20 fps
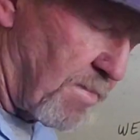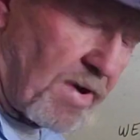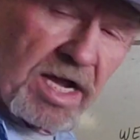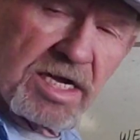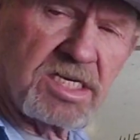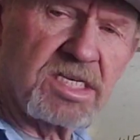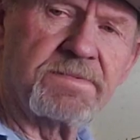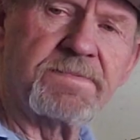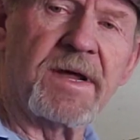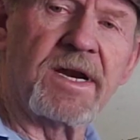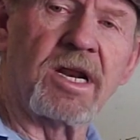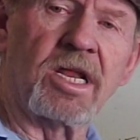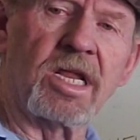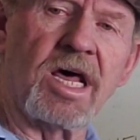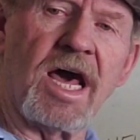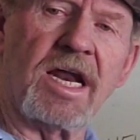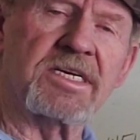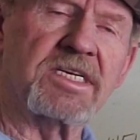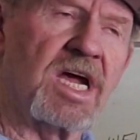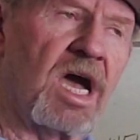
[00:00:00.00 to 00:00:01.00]
not going to spend a
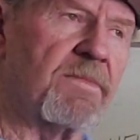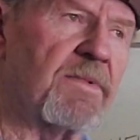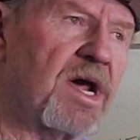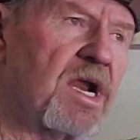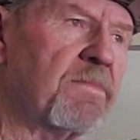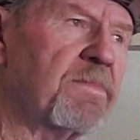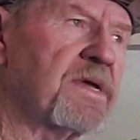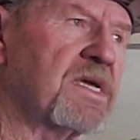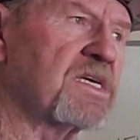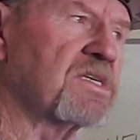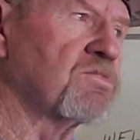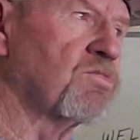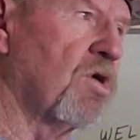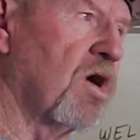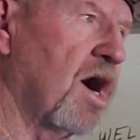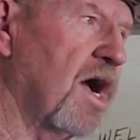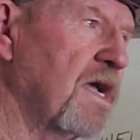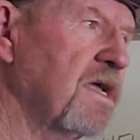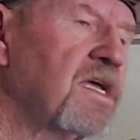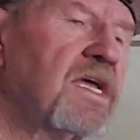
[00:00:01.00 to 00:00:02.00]
lot of time on it because
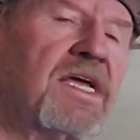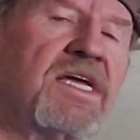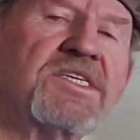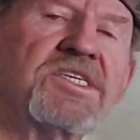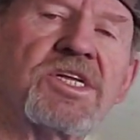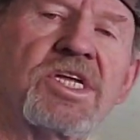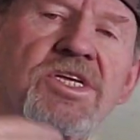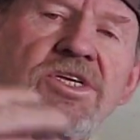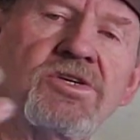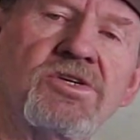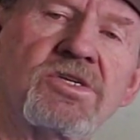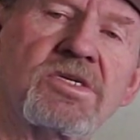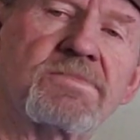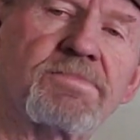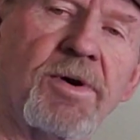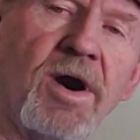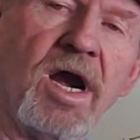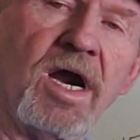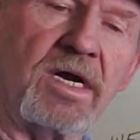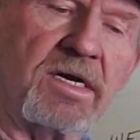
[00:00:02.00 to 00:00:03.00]
why? It's a used
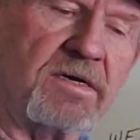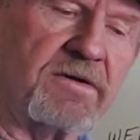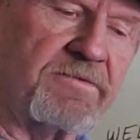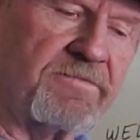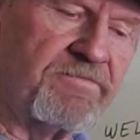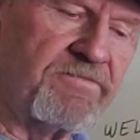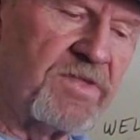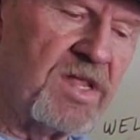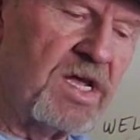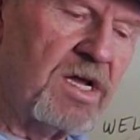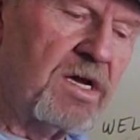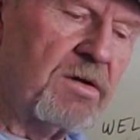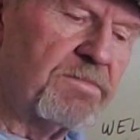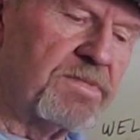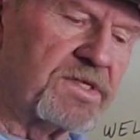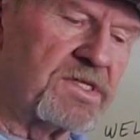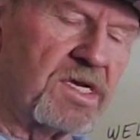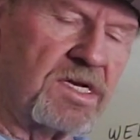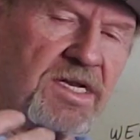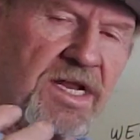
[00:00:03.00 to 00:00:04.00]
part.
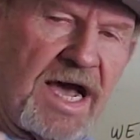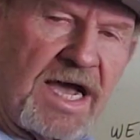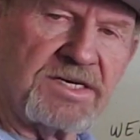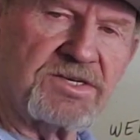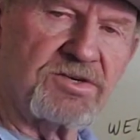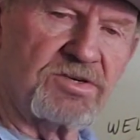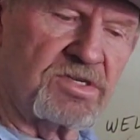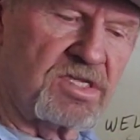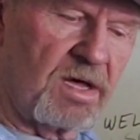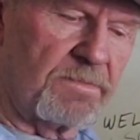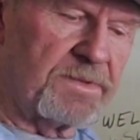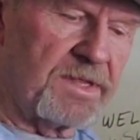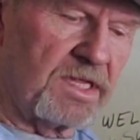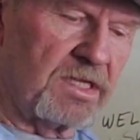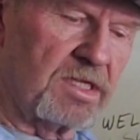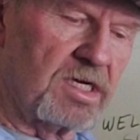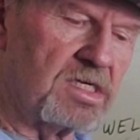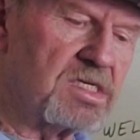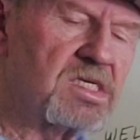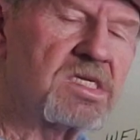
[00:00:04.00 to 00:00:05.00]
But the nicer something
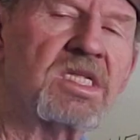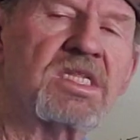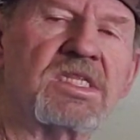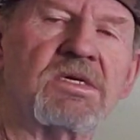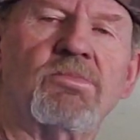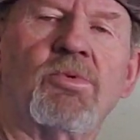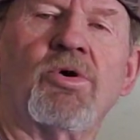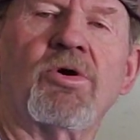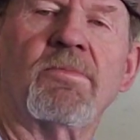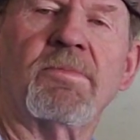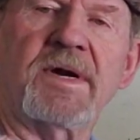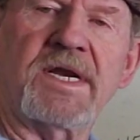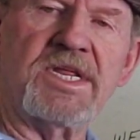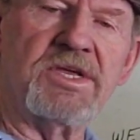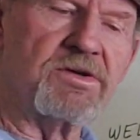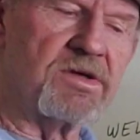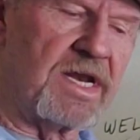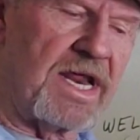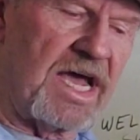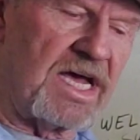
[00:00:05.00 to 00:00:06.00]
looks, the more money
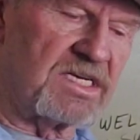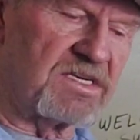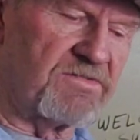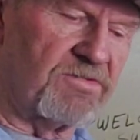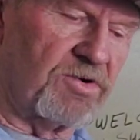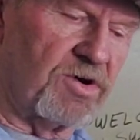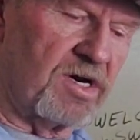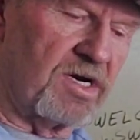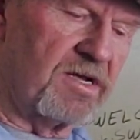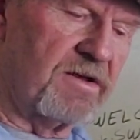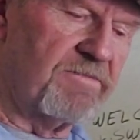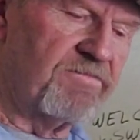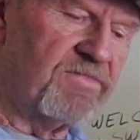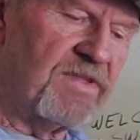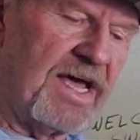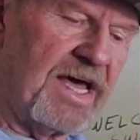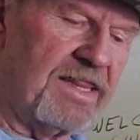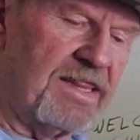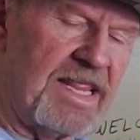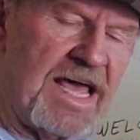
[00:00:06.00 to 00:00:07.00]
you can ask for.
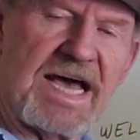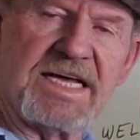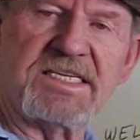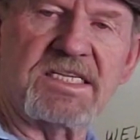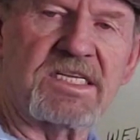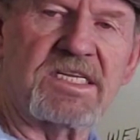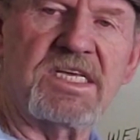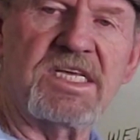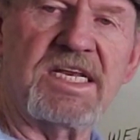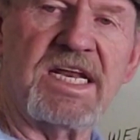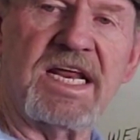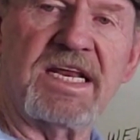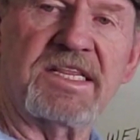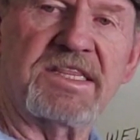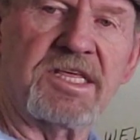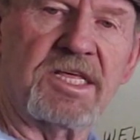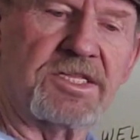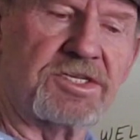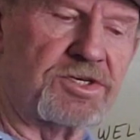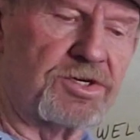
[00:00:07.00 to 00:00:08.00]
And that's the key to
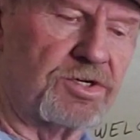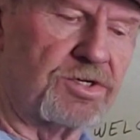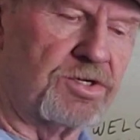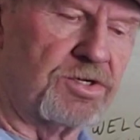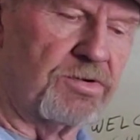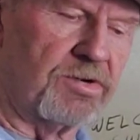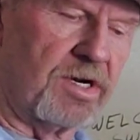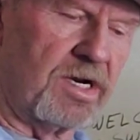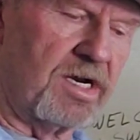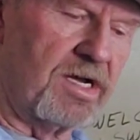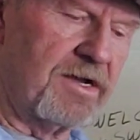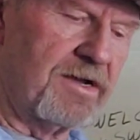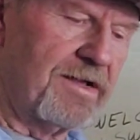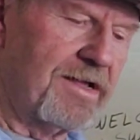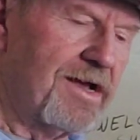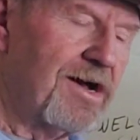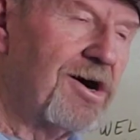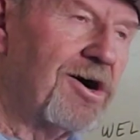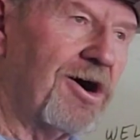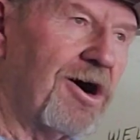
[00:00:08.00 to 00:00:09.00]
anything that you're doing.
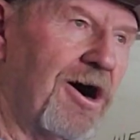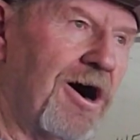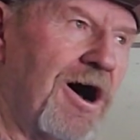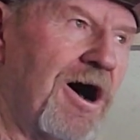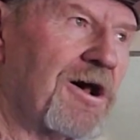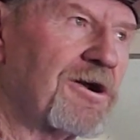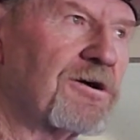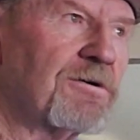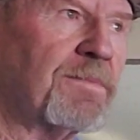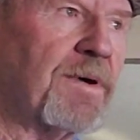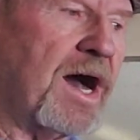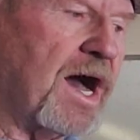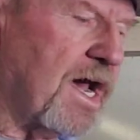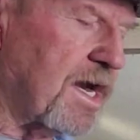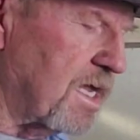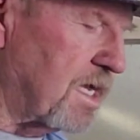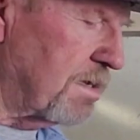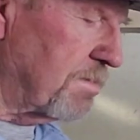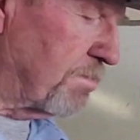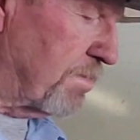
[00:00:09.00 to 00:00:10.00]
Auto
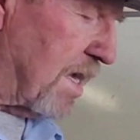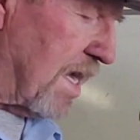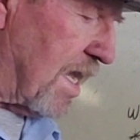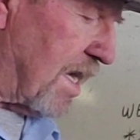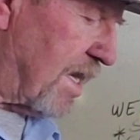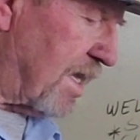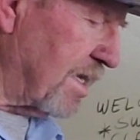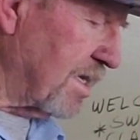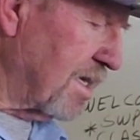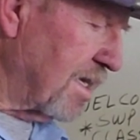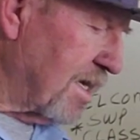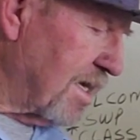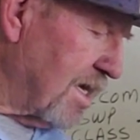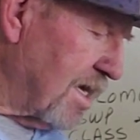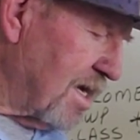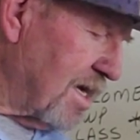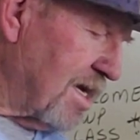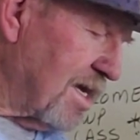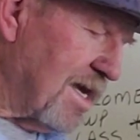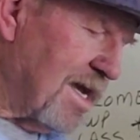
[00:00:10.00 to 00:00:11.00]
body painting
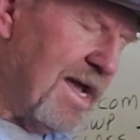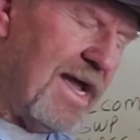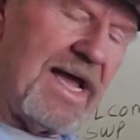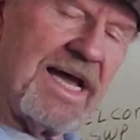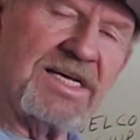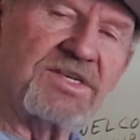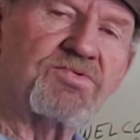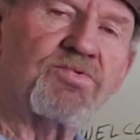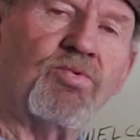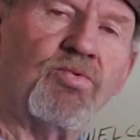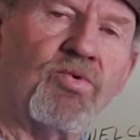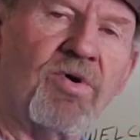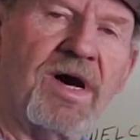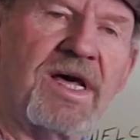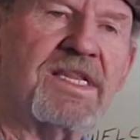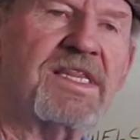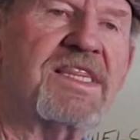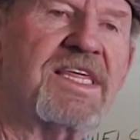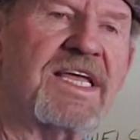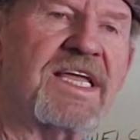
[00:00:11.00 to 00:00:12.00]
has
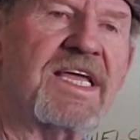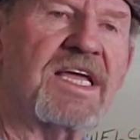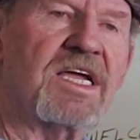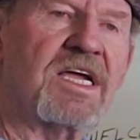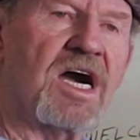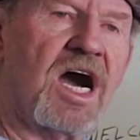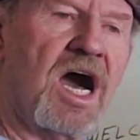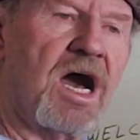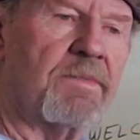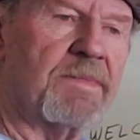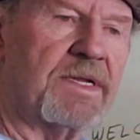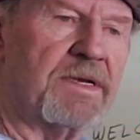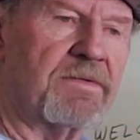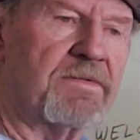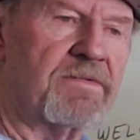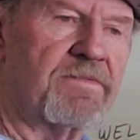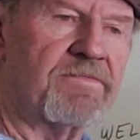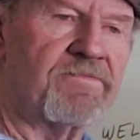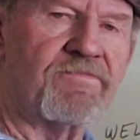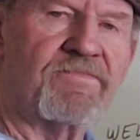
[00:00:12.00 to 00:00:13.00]
one thing in common.
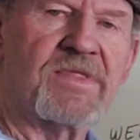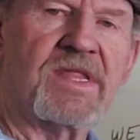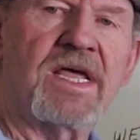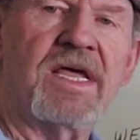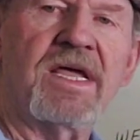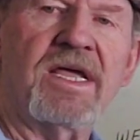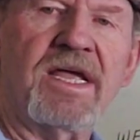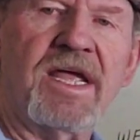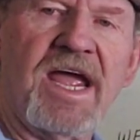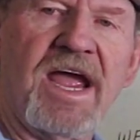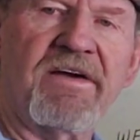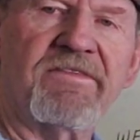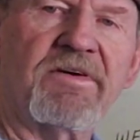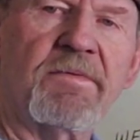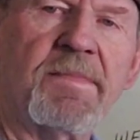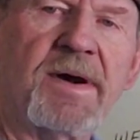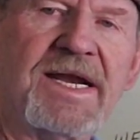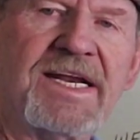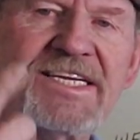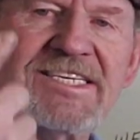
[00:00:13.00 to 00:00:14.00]

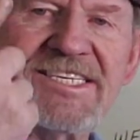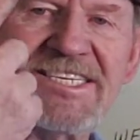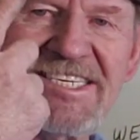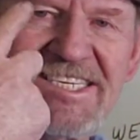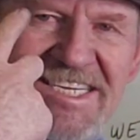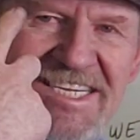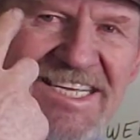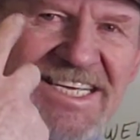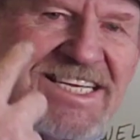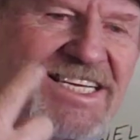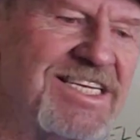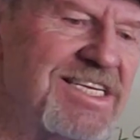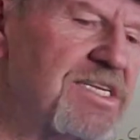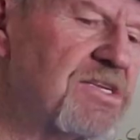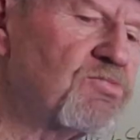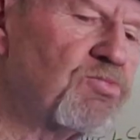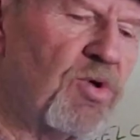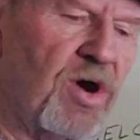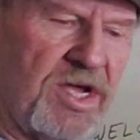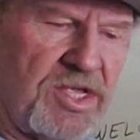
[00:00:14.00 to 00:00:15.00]
Everybody
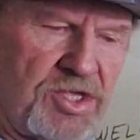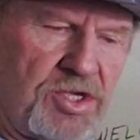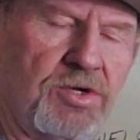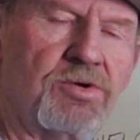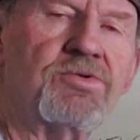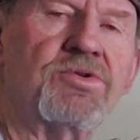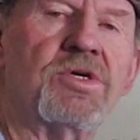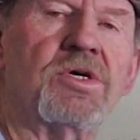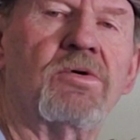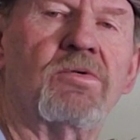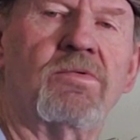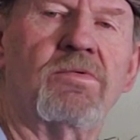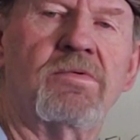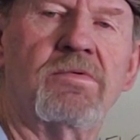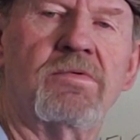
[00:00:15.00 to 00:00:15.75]
sees what you do.